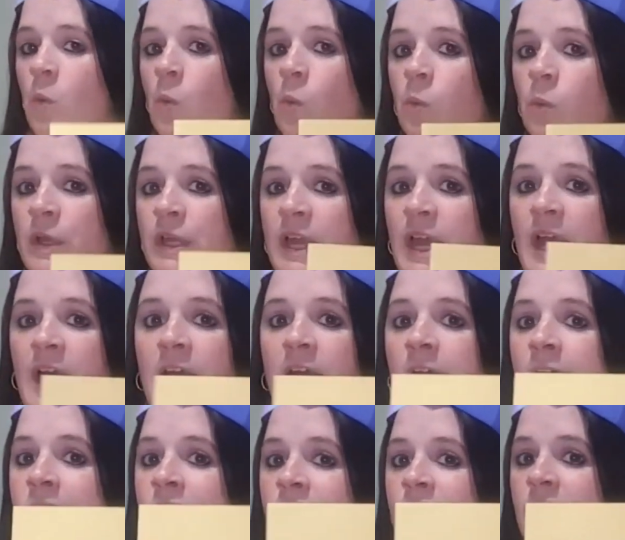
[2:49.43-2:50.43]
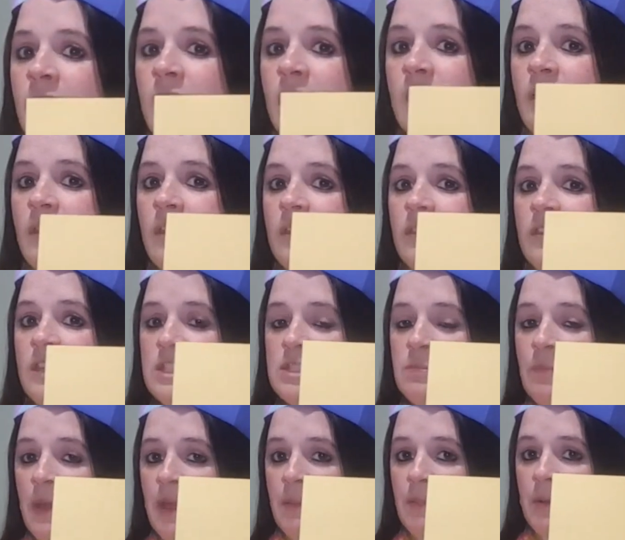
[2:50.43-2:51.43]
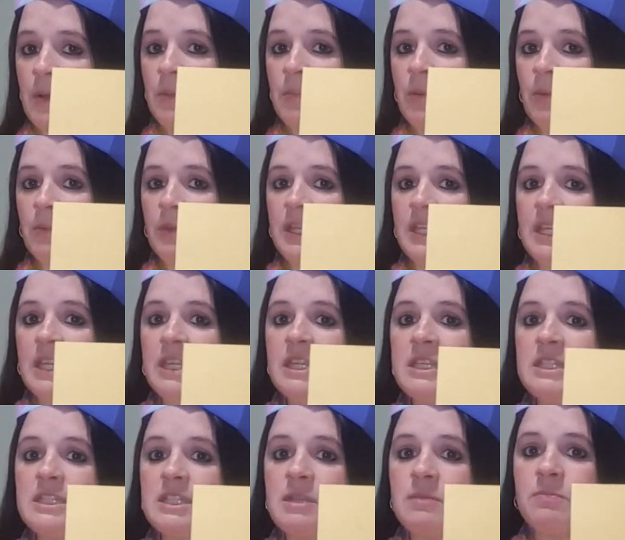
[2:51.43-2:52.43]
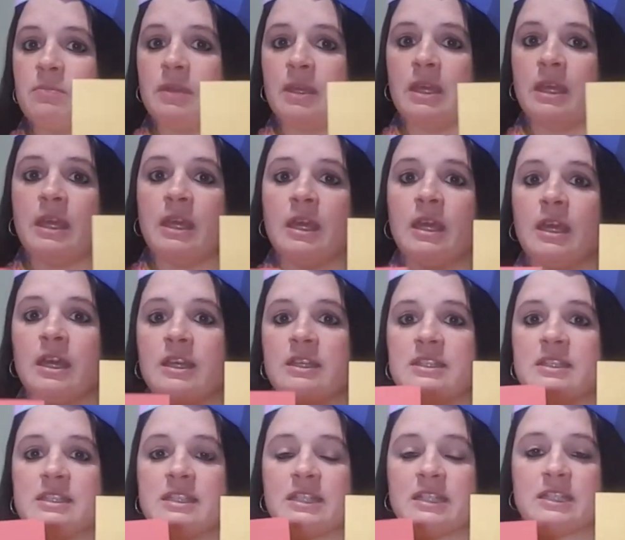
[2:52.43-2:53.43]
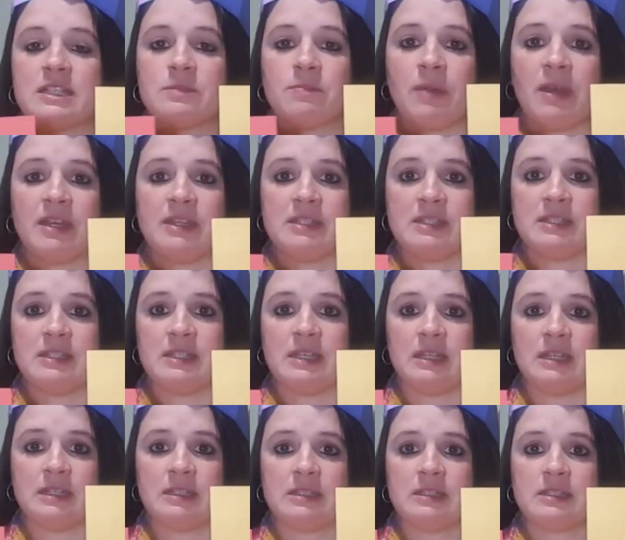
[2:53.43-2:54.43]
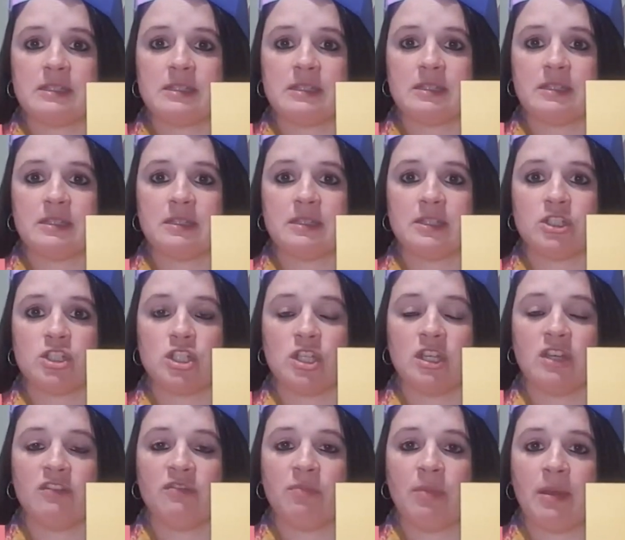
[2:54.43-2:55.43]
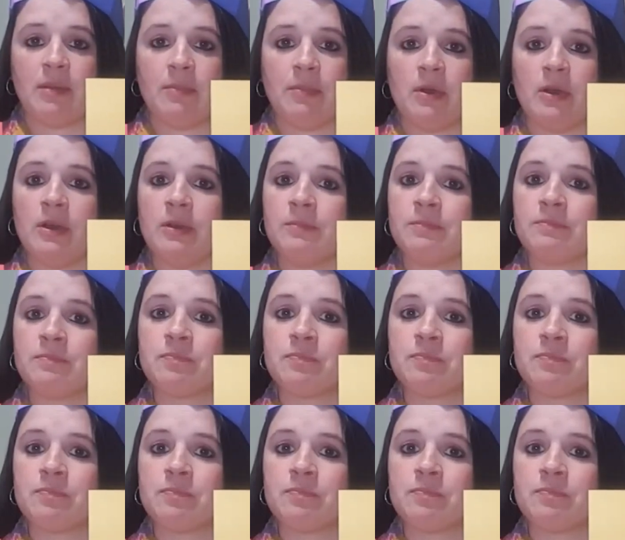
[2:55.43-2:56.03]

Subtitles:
we have this paper, but we need it to be a 6x6 sheet of paper.